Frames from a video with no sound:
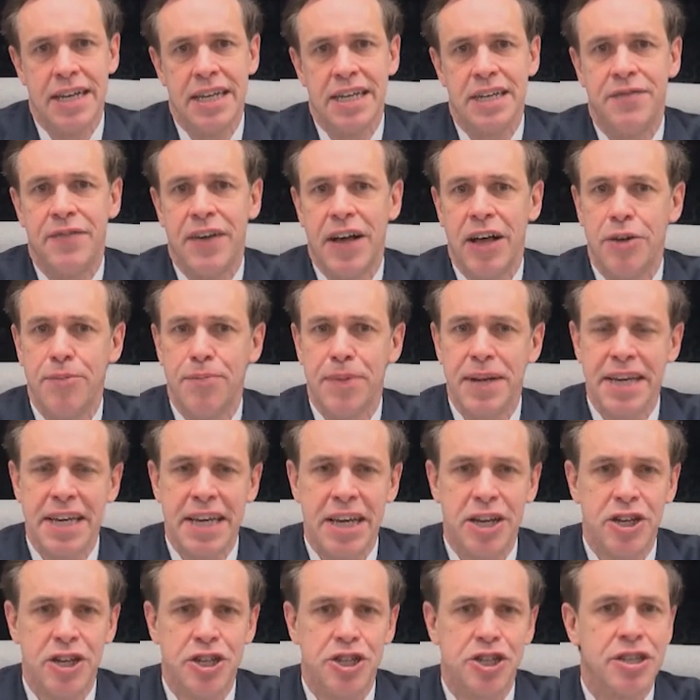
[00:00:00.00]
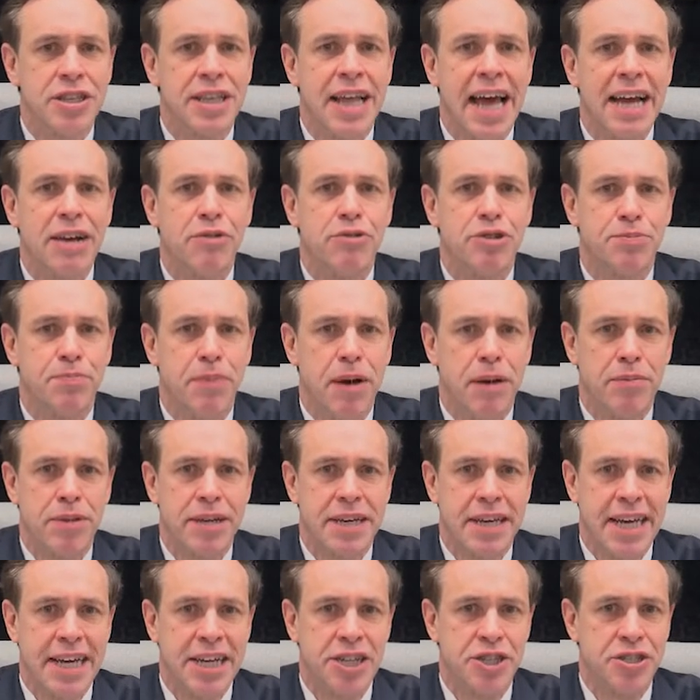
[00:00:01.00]
Developing Yiddish language
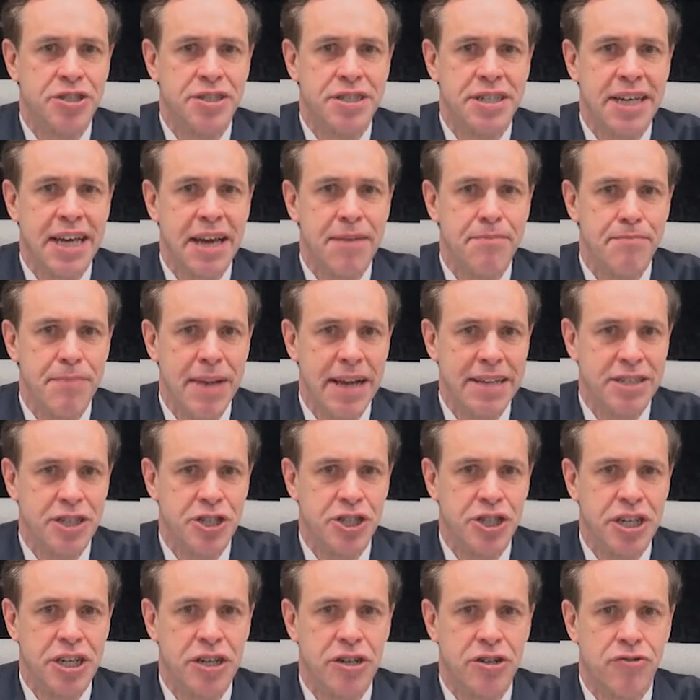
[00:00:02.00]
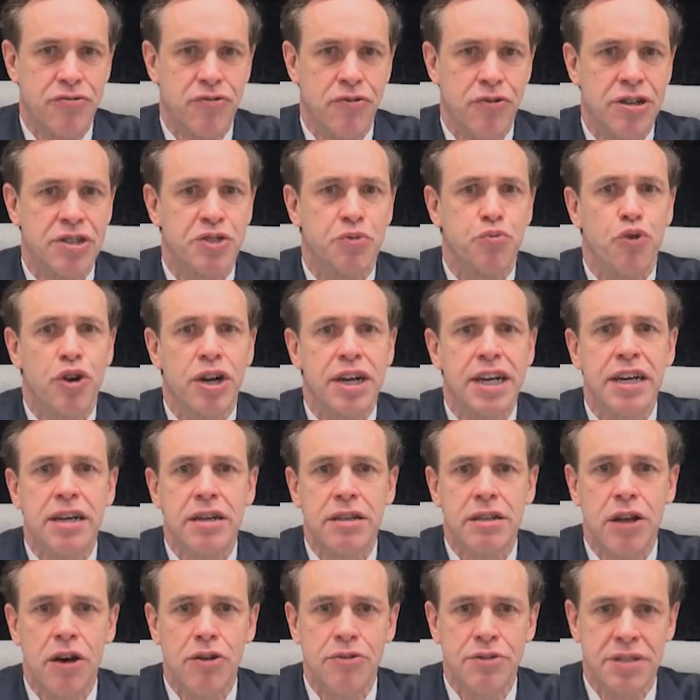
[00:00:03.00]
publications to get messaging across, working
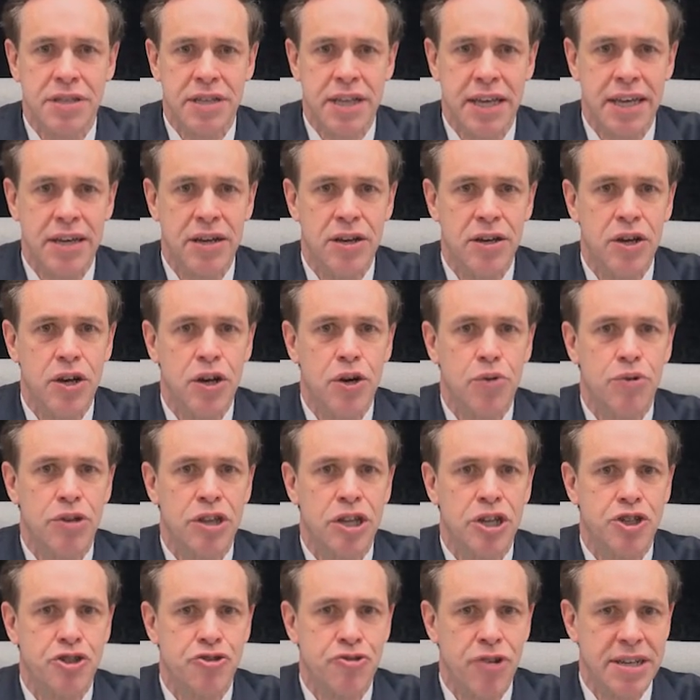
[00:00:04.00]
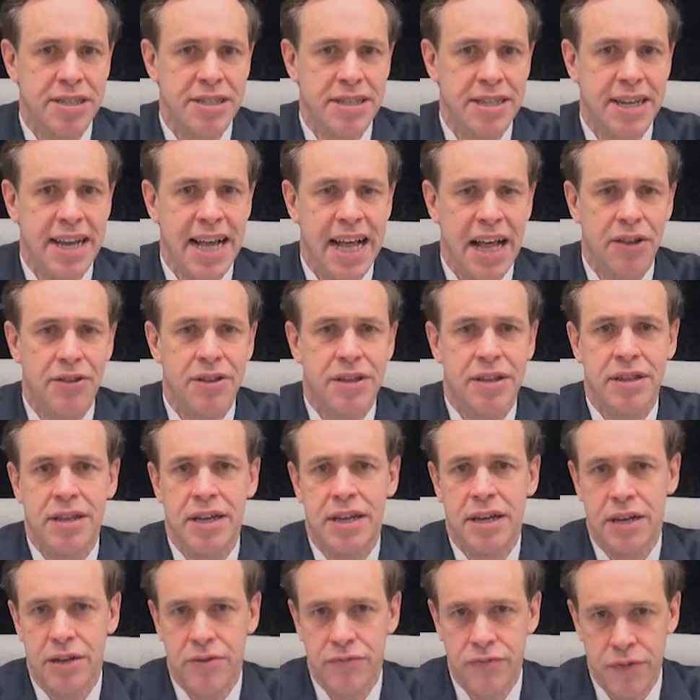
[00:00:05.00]
closely with a trusted health
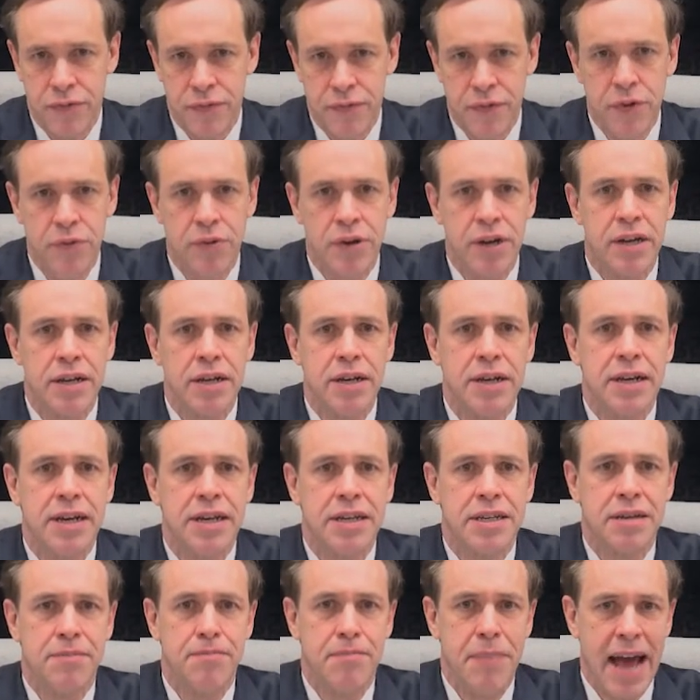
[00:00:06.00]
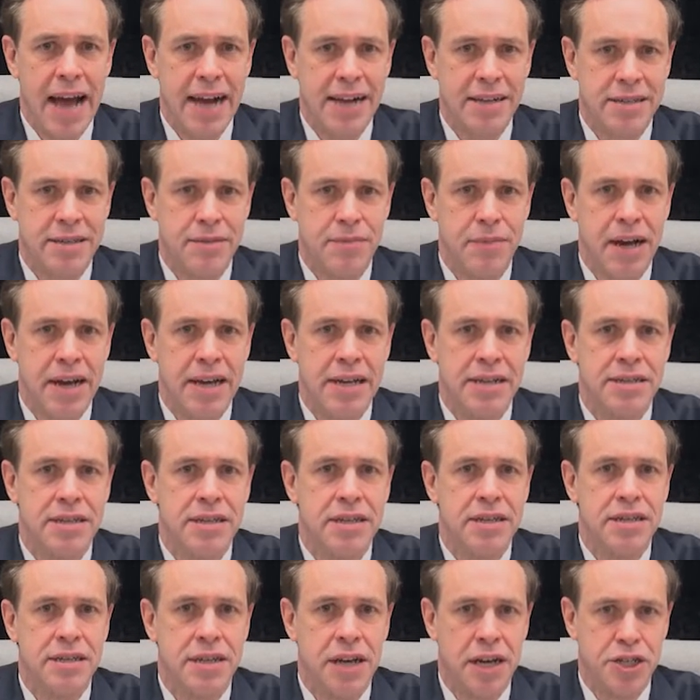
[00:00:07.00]
clinic, Refuah, to maximize
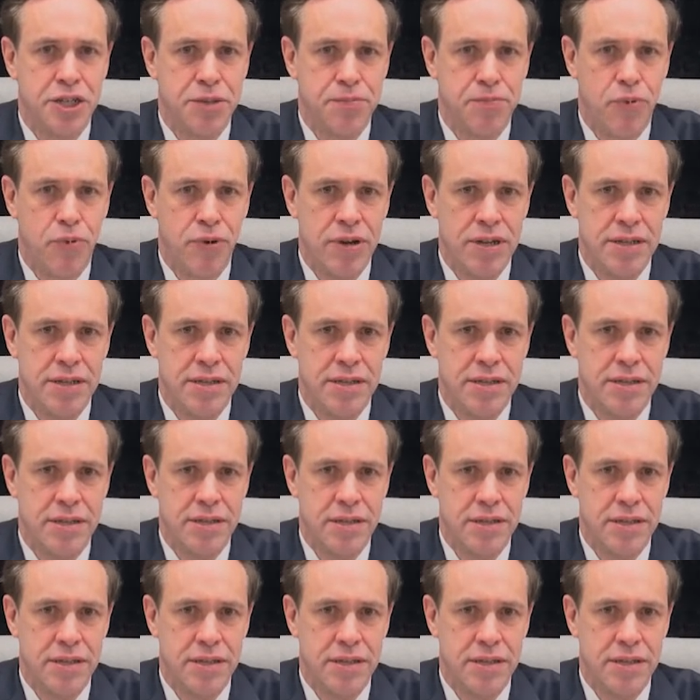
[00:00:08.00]
touch points.